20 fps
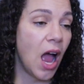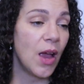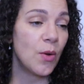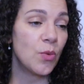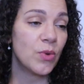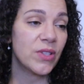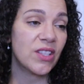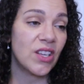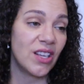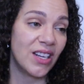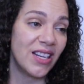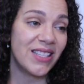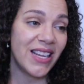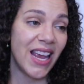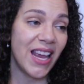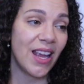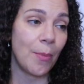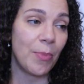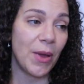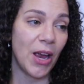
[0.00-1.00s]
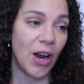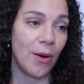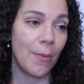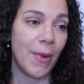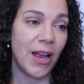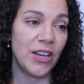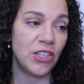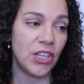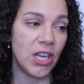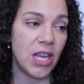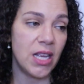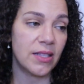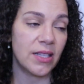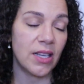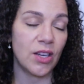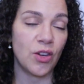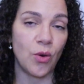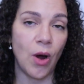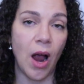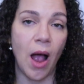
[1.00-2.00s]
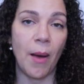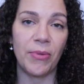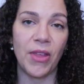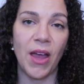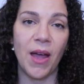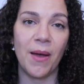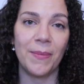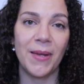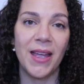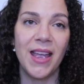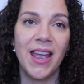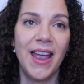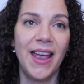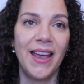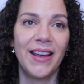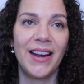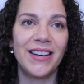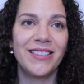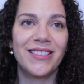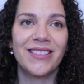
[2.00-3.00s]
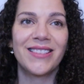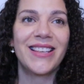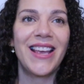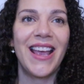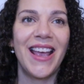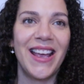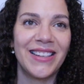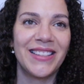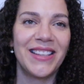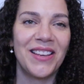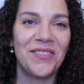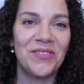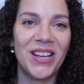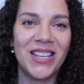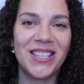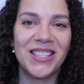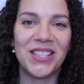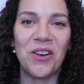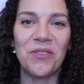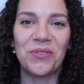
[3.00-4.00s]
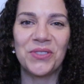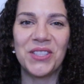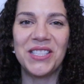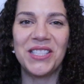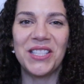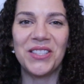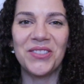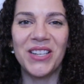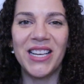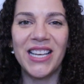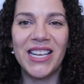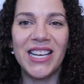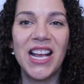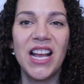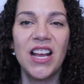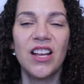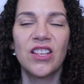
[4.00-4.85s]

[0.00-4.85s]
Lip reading: I was gonna take a pair of my jeans and crop them, and I just can't get myself to do it.